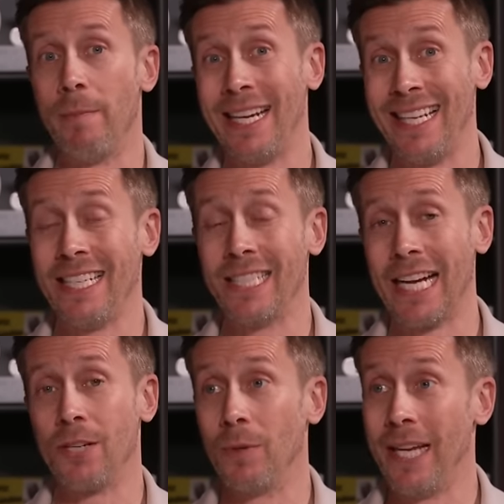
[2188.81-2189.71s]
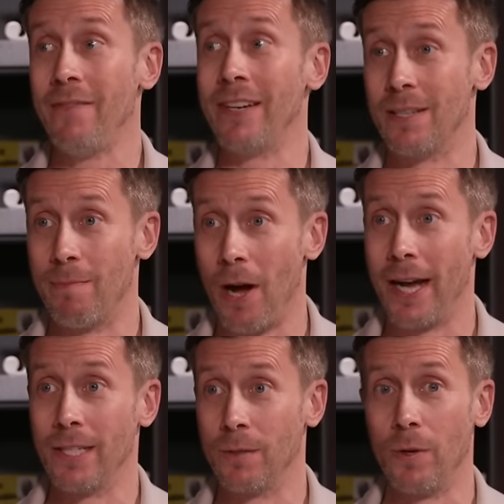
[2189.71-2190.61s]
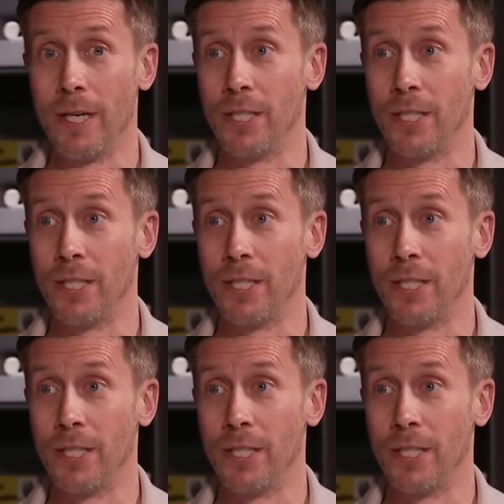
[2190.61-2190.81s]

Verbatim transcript: but he needs Daniel Levy to buy into what yeah.